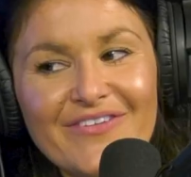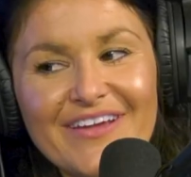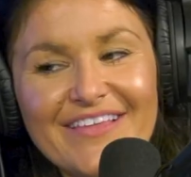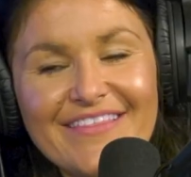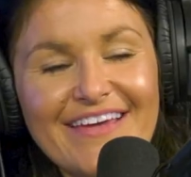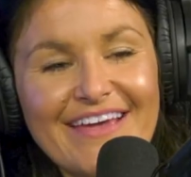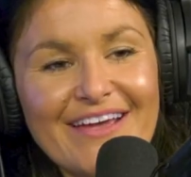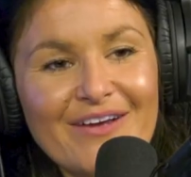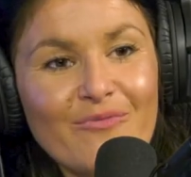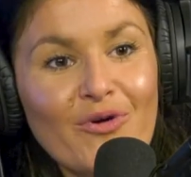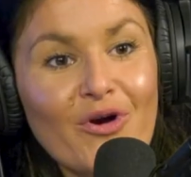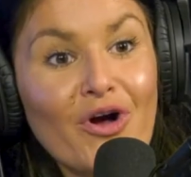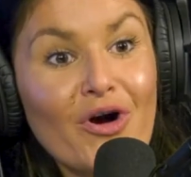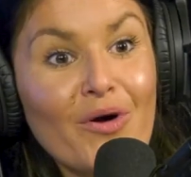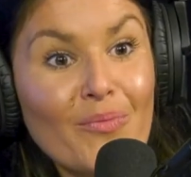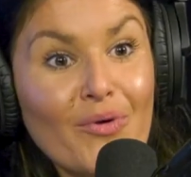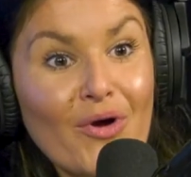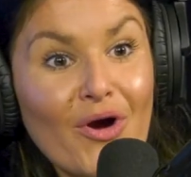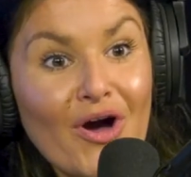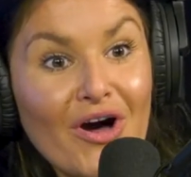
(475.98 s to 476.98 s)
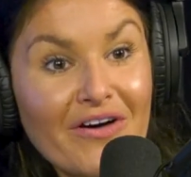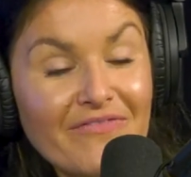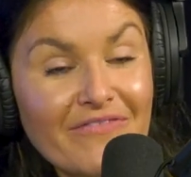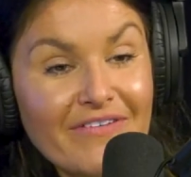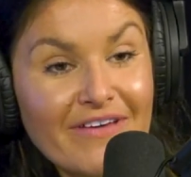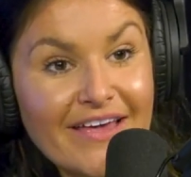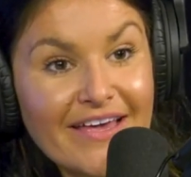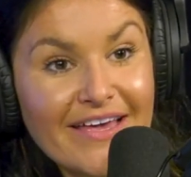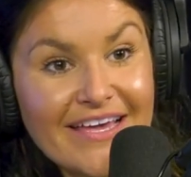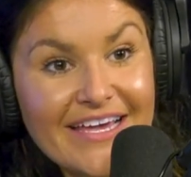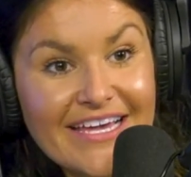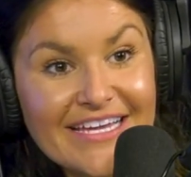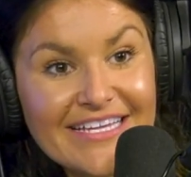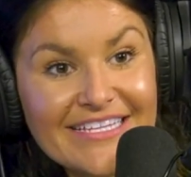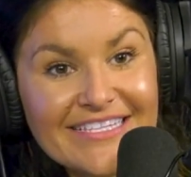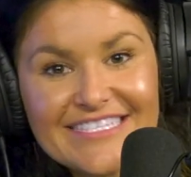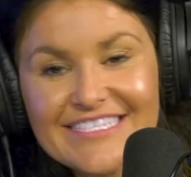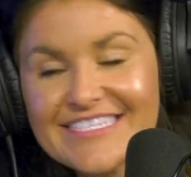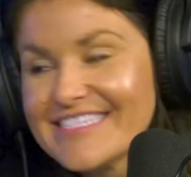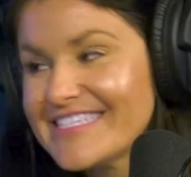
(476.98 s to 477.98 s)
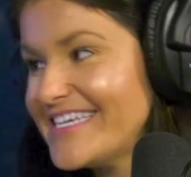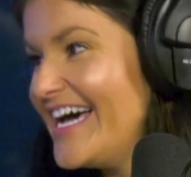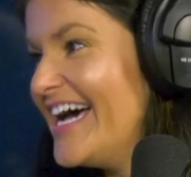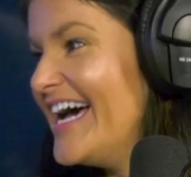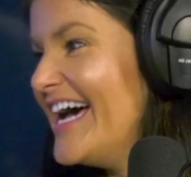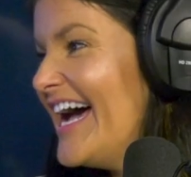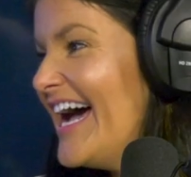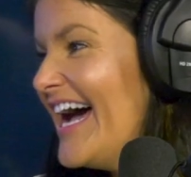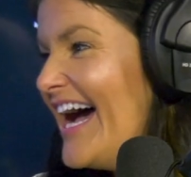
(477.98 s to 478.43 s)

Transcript: Everything. We're all prophets.